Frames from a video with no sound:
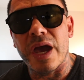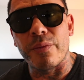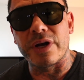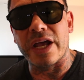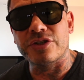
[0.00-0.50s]

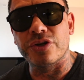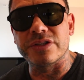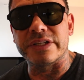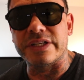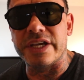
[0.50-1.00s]
And when I
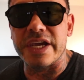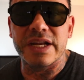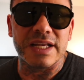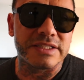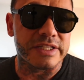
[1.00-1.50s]
turned the key
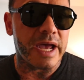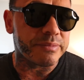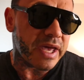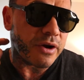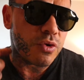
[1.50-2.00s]
and I
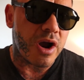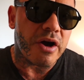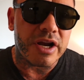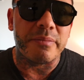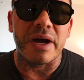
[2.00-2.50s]
slapped that
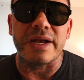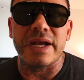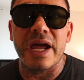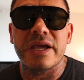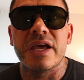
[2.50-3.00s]
crown on my
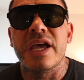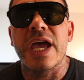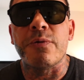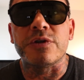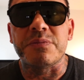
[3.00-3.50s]
neck,
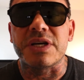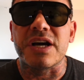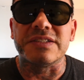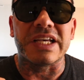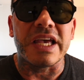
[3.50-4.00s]
it was
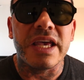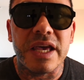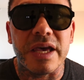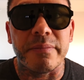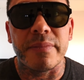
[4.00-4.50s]
because of
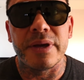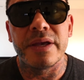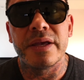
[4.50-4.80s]
him.